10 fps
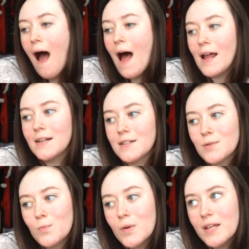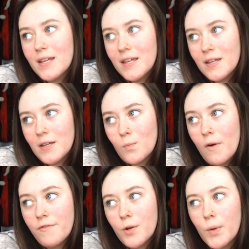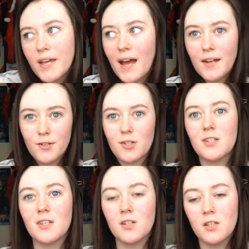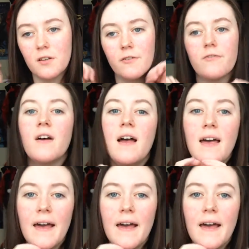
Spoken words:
and we went for the weekend just to sort of